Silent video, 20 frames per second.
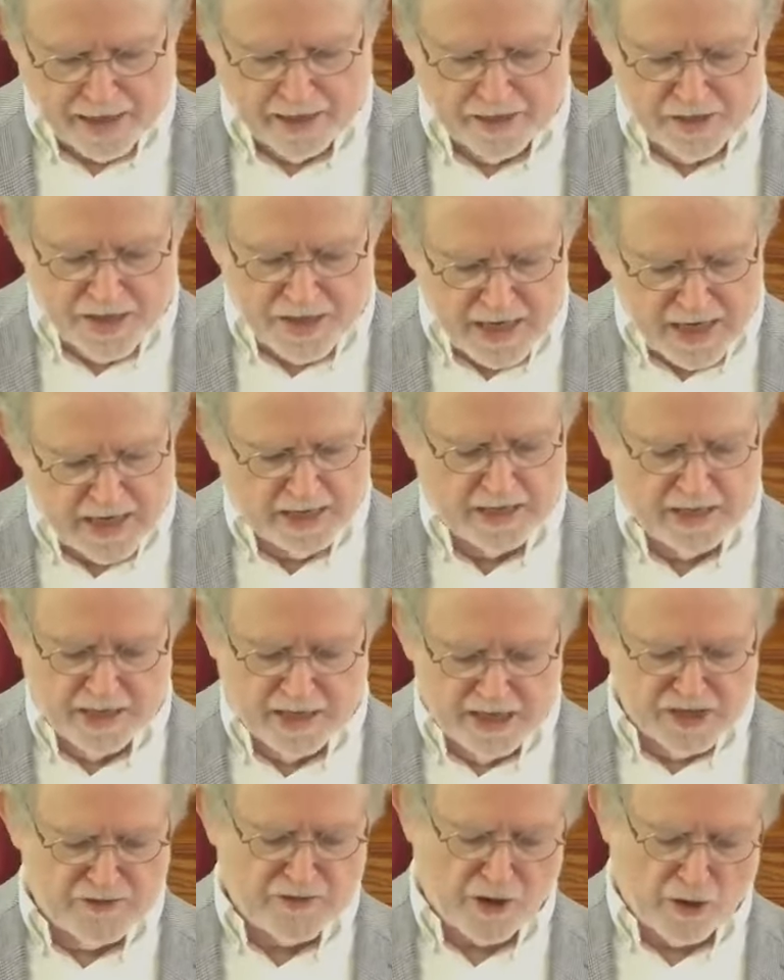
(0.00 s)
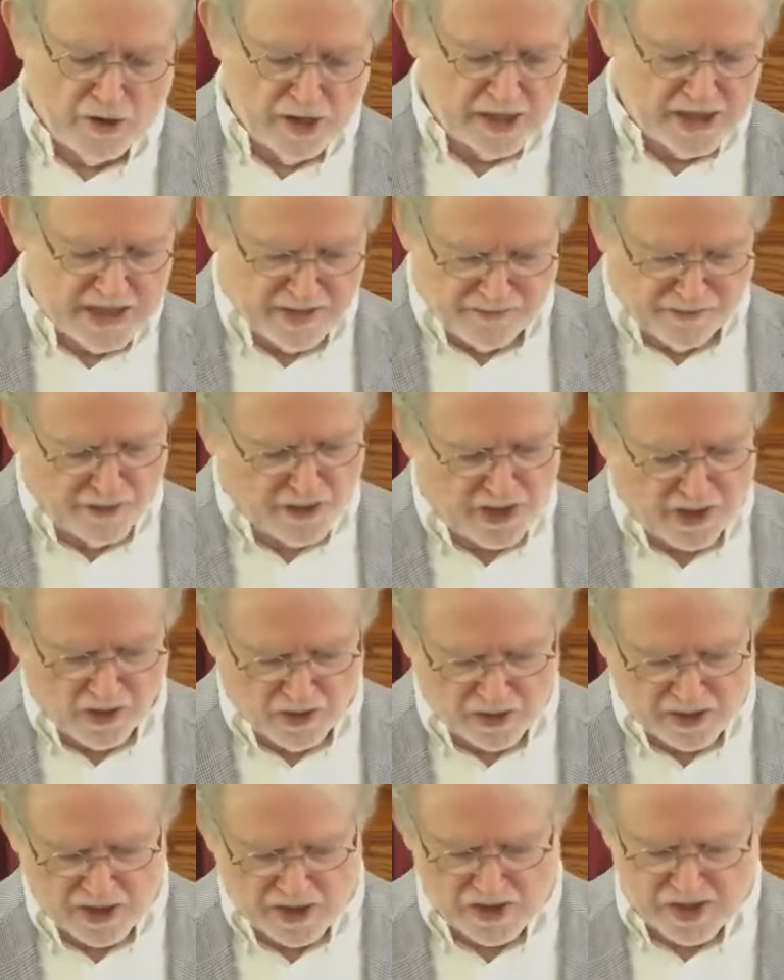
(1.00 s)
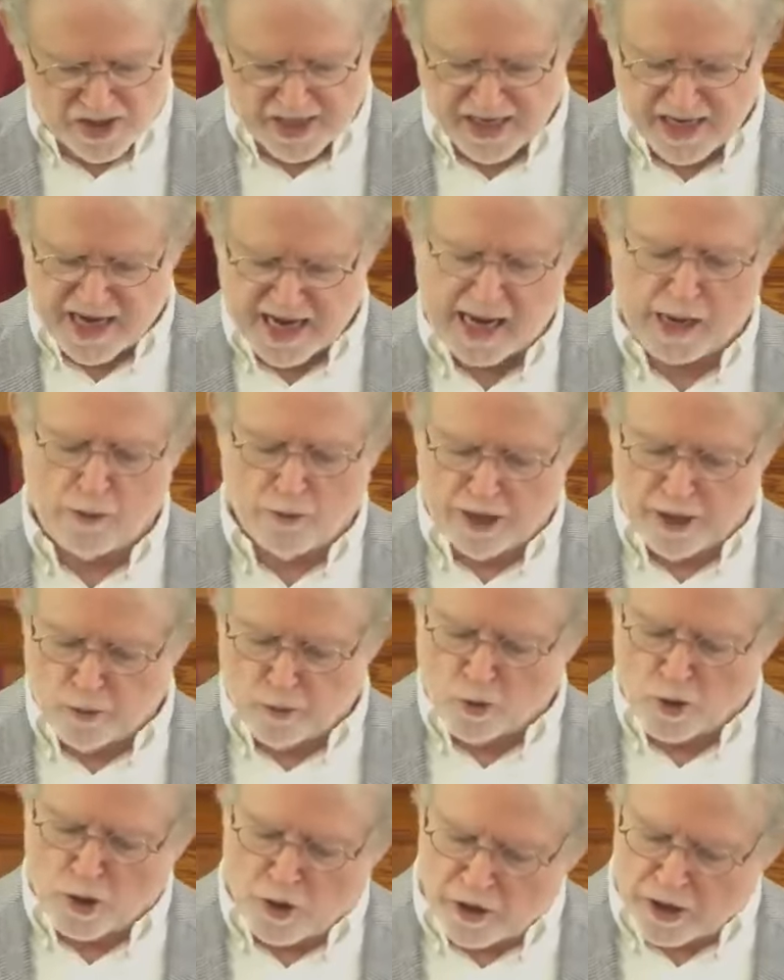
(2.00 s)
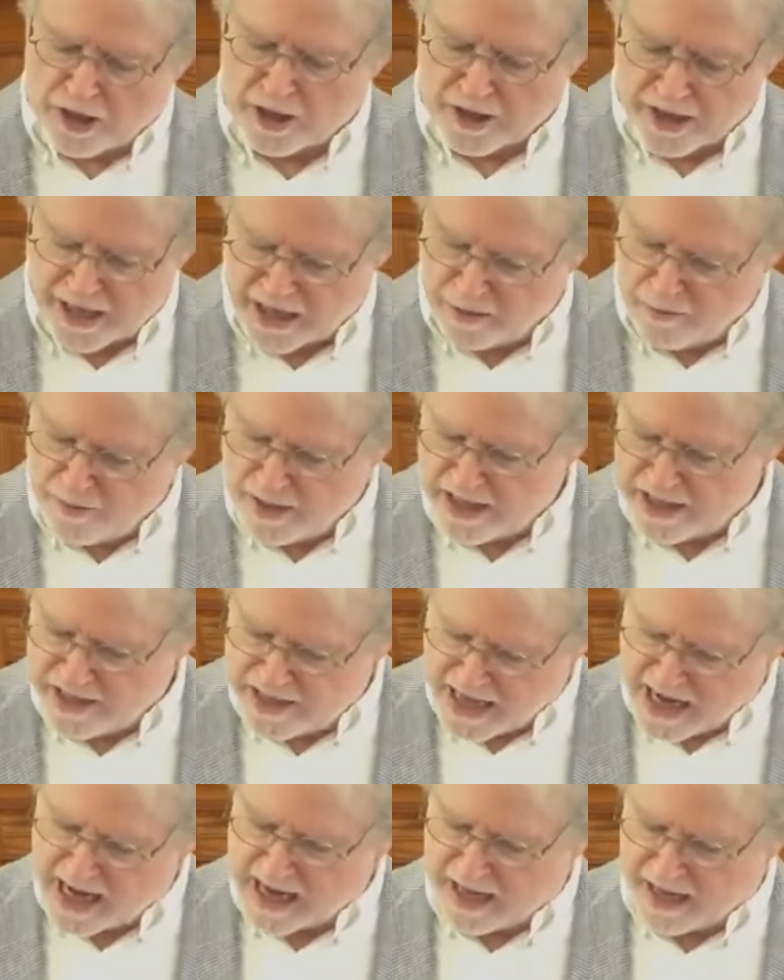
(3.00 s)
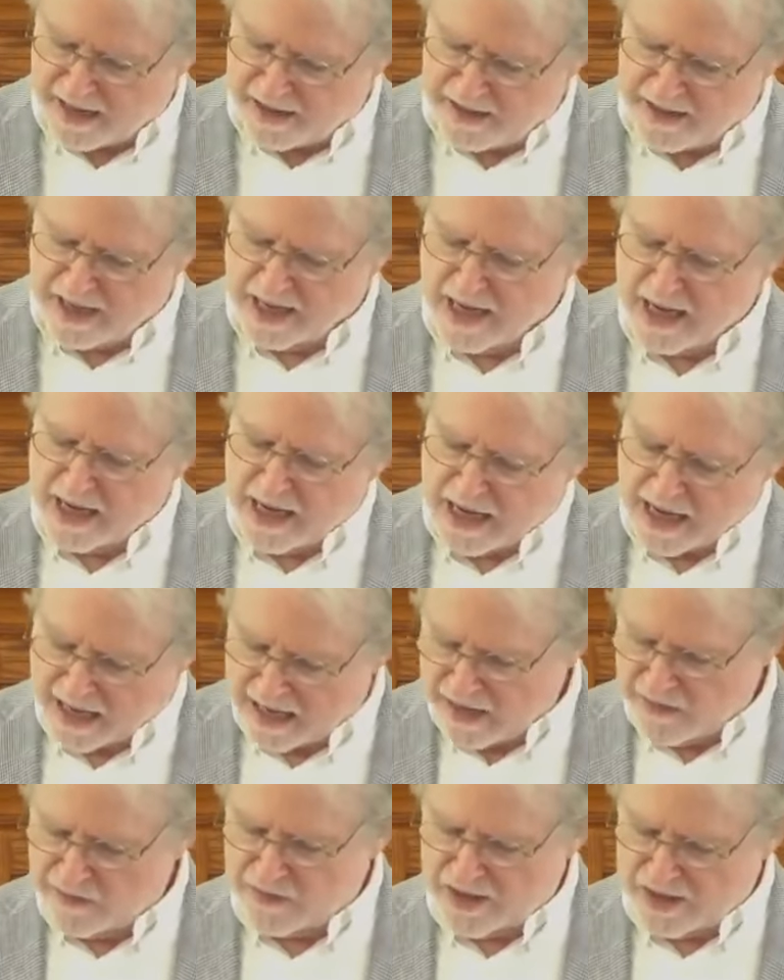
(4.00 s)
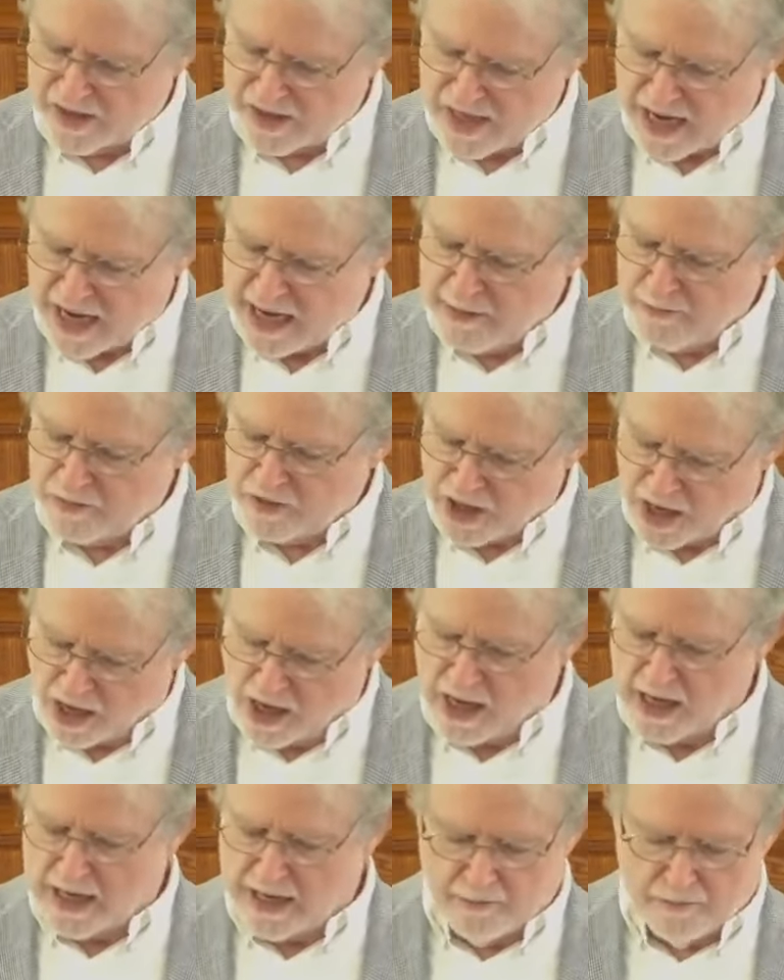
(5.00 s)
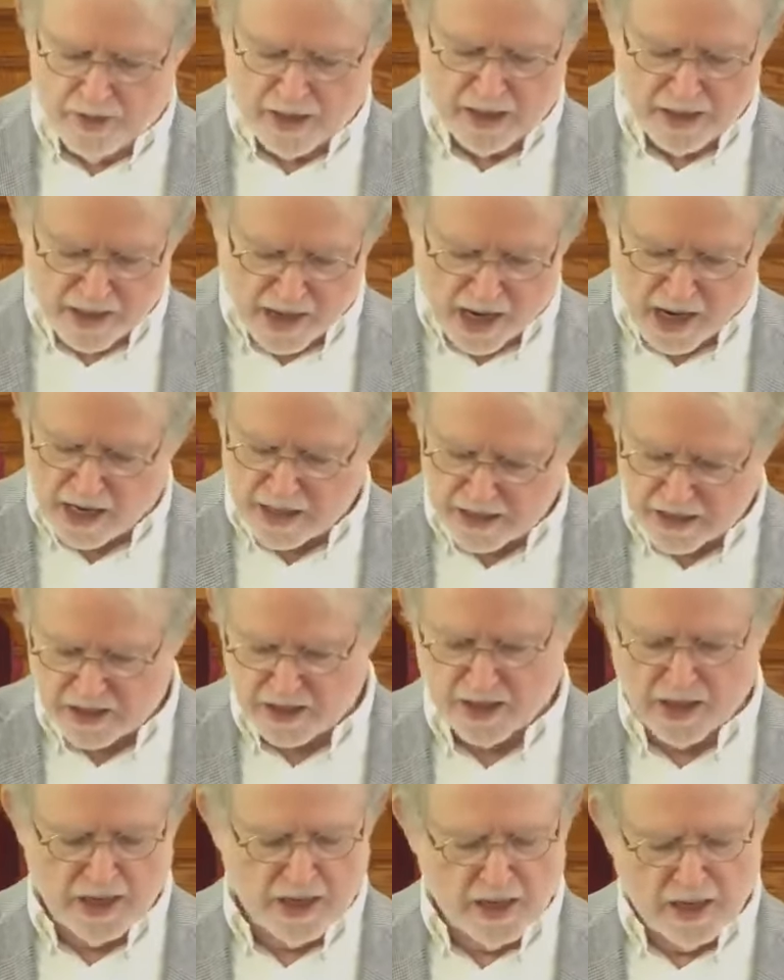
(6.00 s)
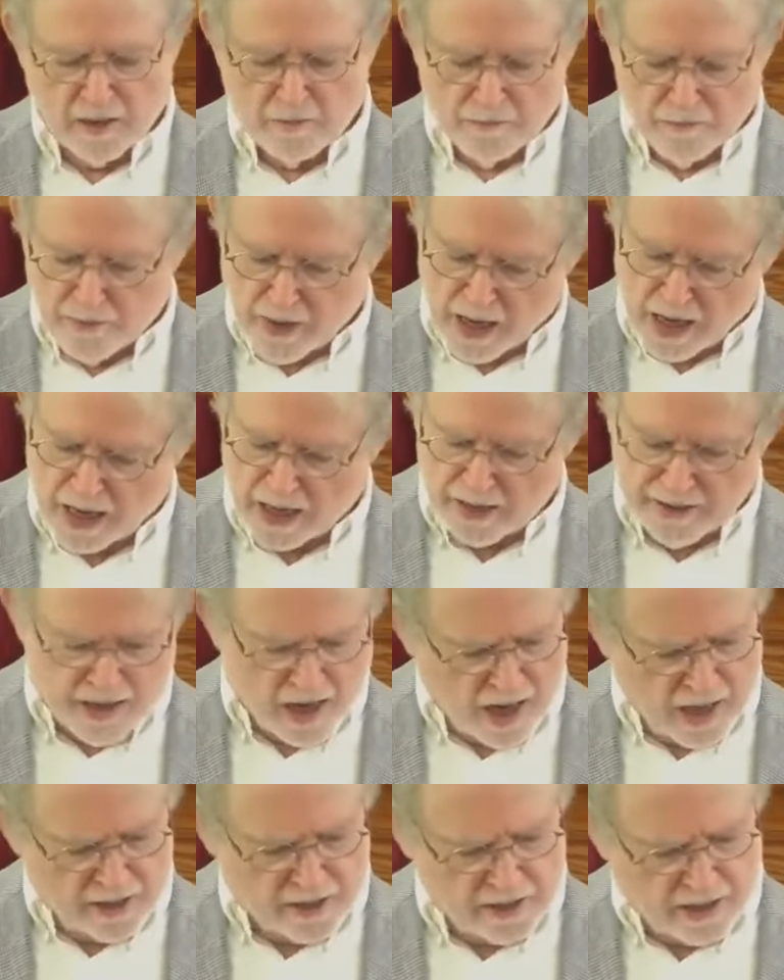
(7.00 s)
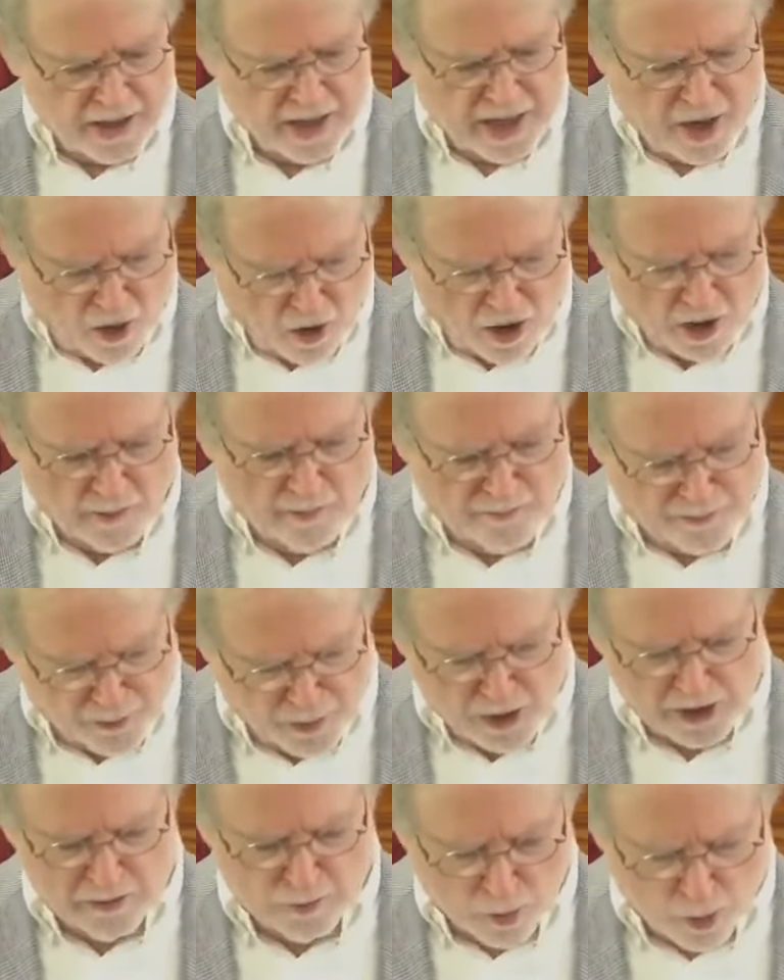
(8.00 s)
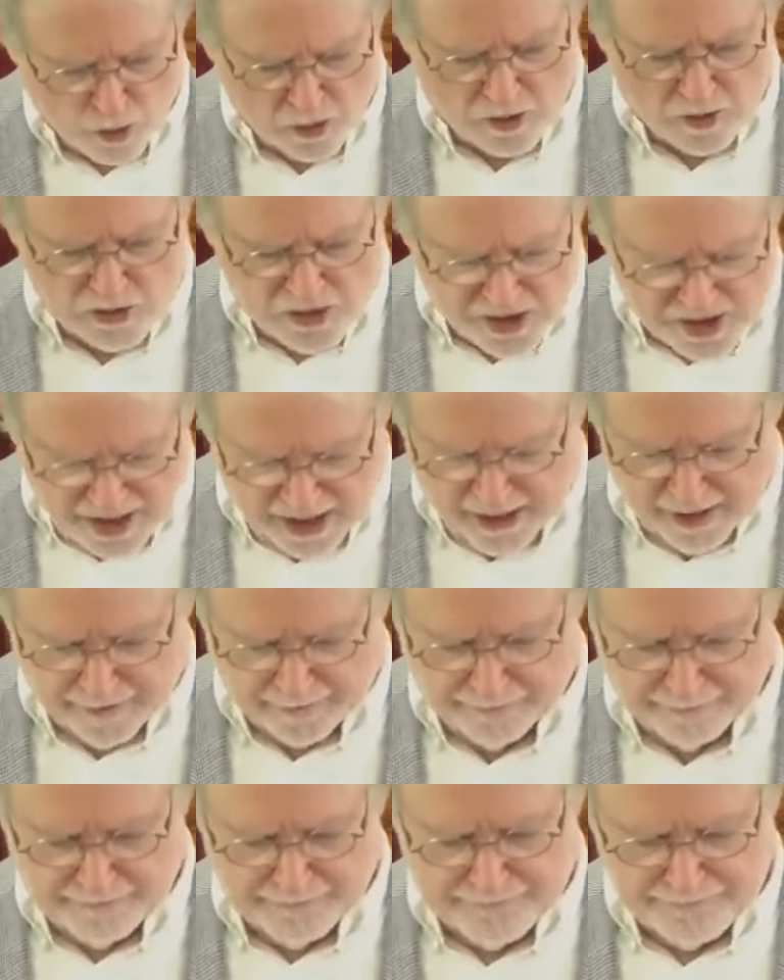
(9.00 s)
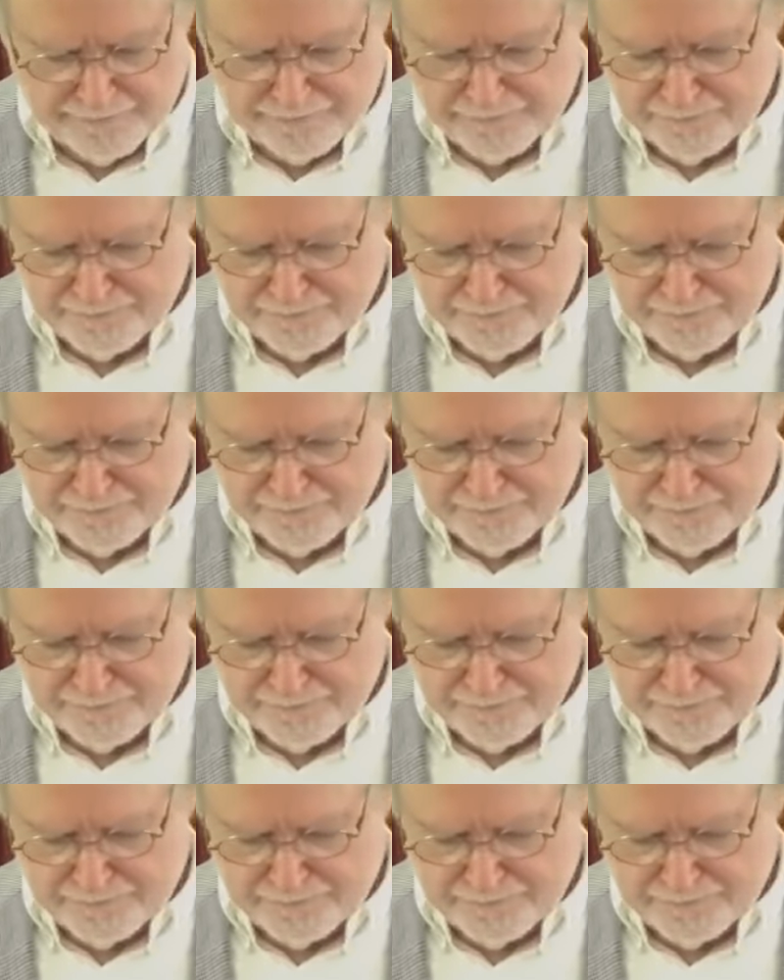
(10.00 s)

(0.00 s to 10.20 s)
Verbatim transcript: Indeed, it is very difficult to see how a work can be dead and at the same time not a harmful and mortal sin.